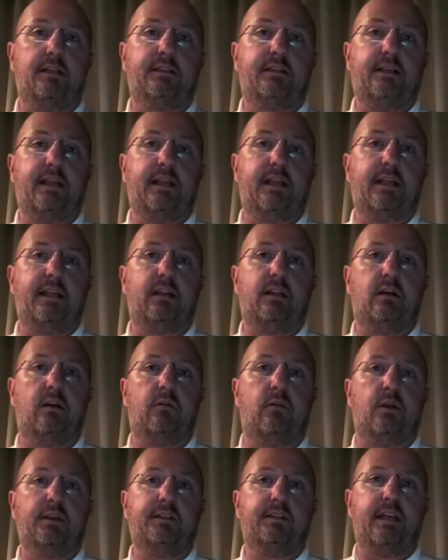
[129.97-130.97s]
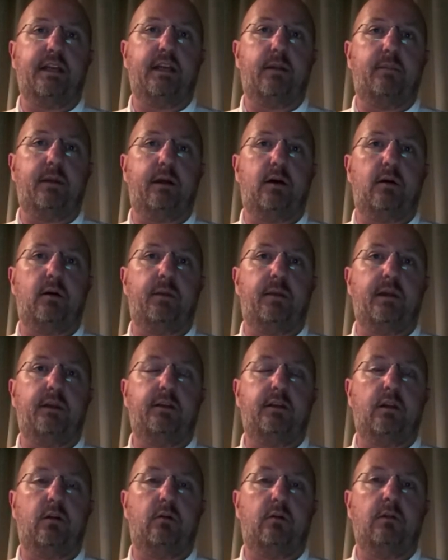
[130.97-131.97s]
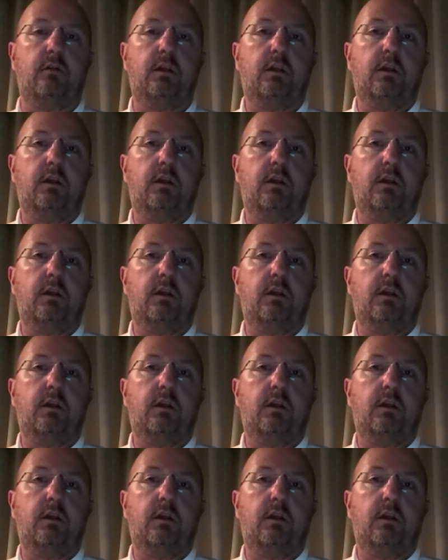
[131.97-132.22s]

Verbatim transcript: today over in Sanibel, but, you know,